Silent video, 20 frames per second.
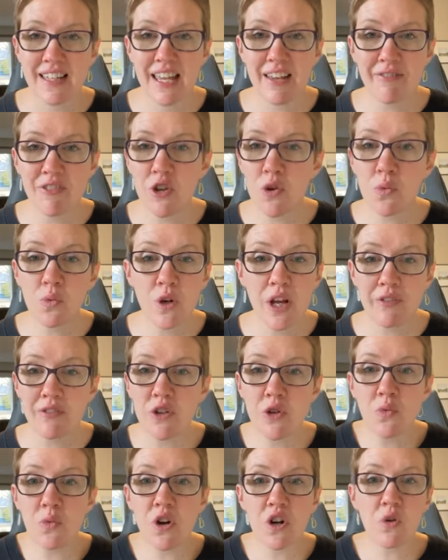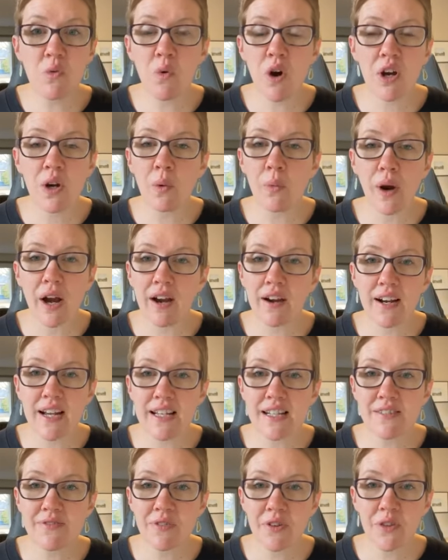if you wouldn't want to wear
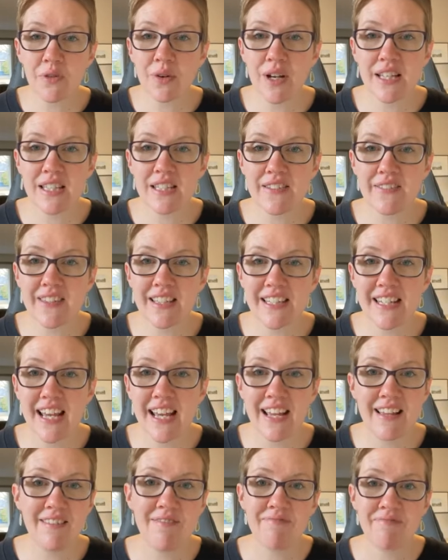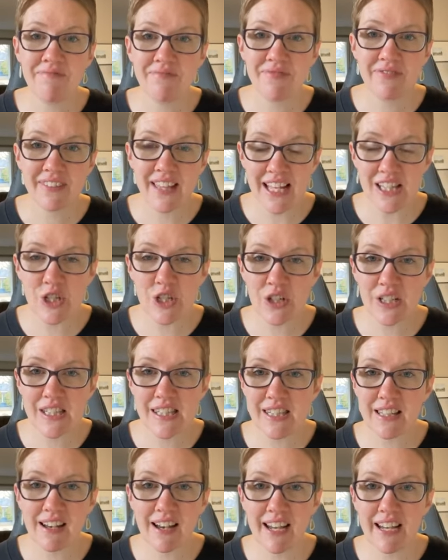it for the rest of the day, that's a
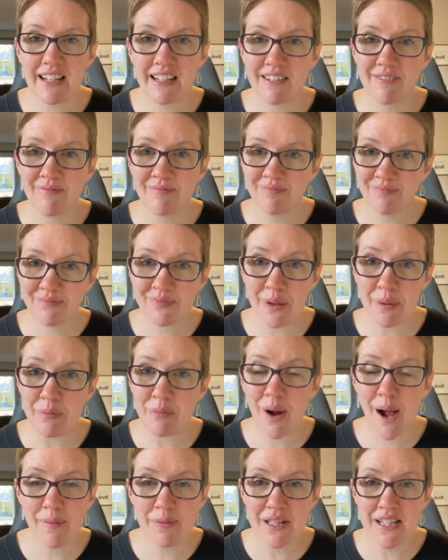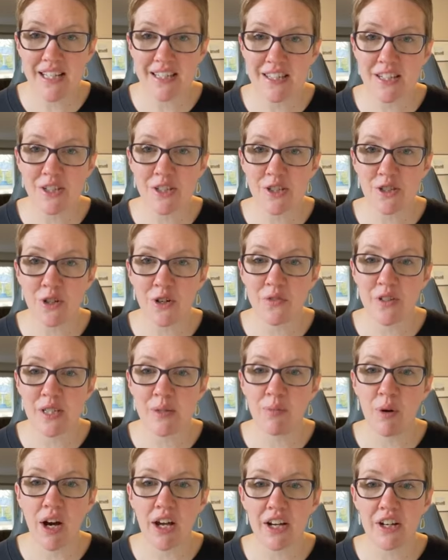good sign. It probably doesn't deserve a
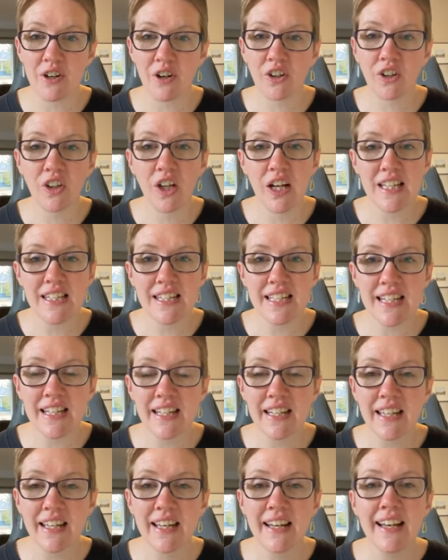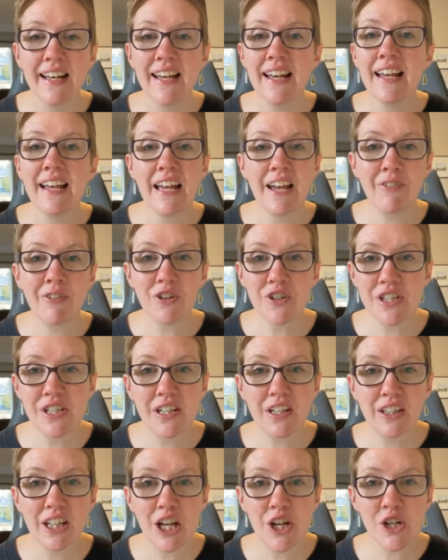spot in your closet. If you're
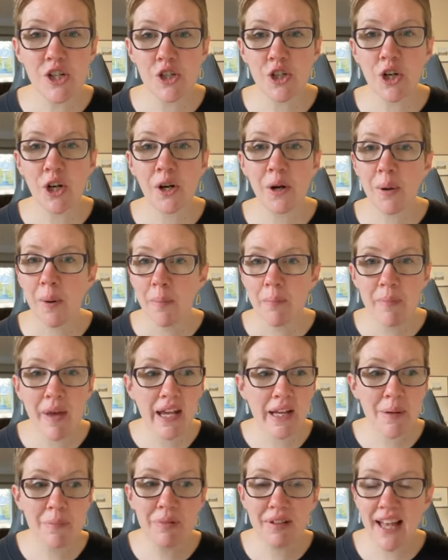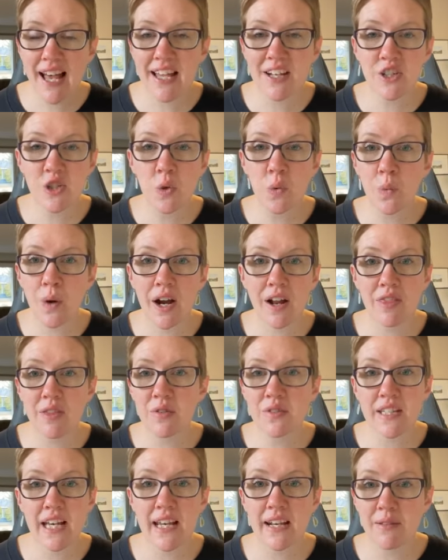still unsure, make a plan to wear
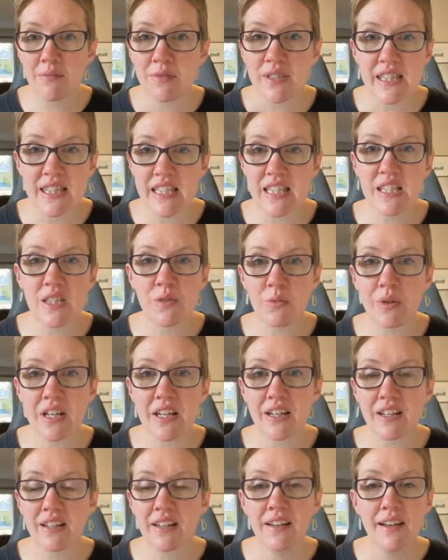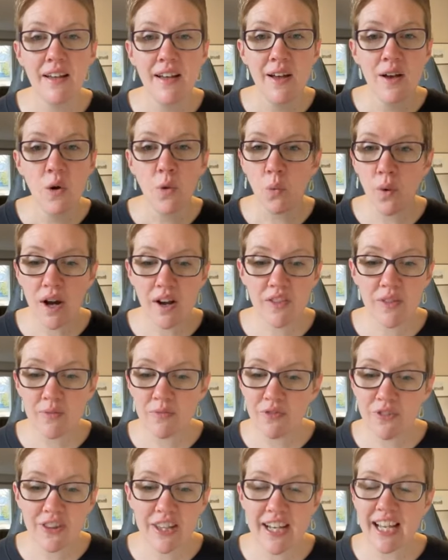those items this week. Wear
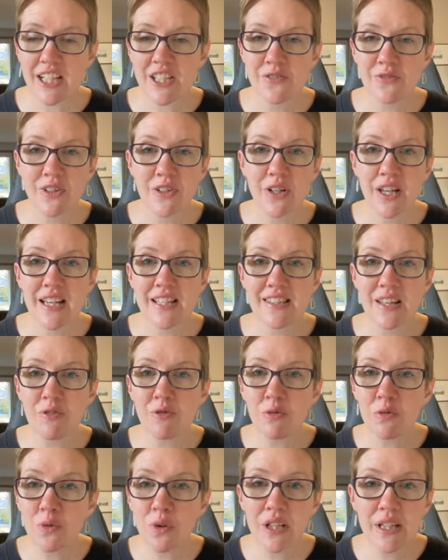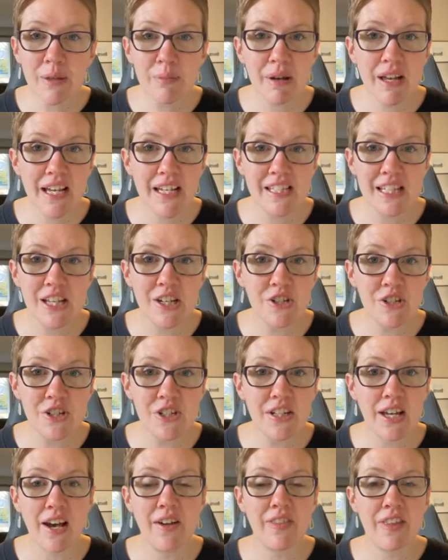them for the next few days and really pay
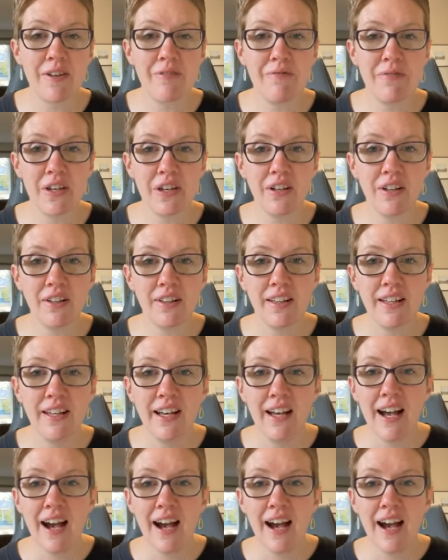attention to how they feel.